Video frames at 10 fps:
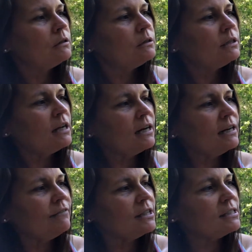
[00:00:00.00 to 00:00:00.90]
not
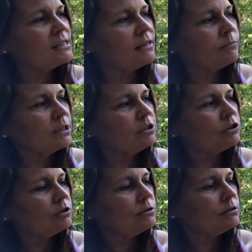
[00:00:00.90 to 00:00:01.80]
even the
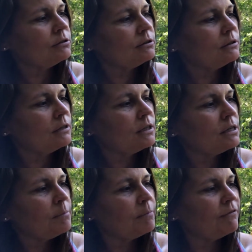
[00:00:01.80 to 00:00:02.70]
sandwich,
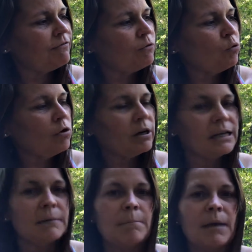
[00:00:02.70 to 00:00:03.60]
before
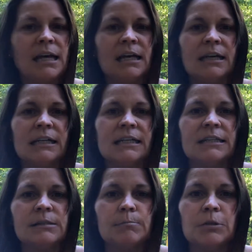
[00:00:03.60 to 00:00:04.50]
he made
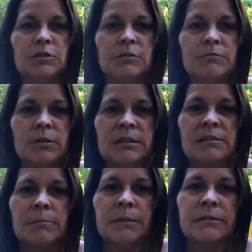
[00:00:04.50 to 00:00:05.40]
his move. What is
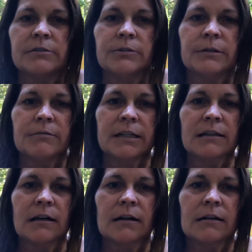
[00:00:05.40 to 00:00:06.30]
the bear doing right there?